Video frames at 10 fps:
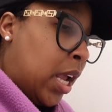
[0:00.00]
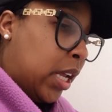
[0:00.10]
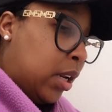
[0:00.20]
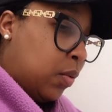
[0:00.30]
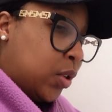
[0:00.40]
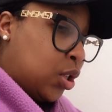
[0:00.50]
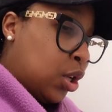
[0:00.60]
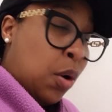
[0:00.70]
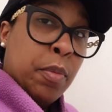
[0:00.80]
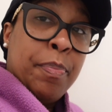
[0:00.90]
and it was
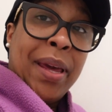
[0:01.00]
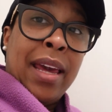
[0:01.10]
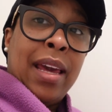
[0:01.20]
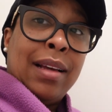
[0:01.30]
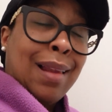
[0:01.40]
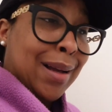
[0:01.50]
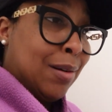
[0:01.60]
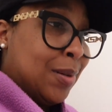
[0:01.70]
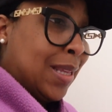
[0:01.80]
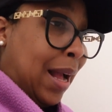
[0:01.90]
so big, like
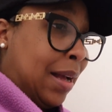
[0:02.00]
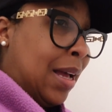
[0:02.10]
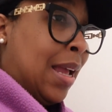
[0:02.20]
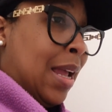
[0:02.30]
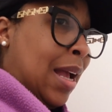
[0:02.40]
it was like a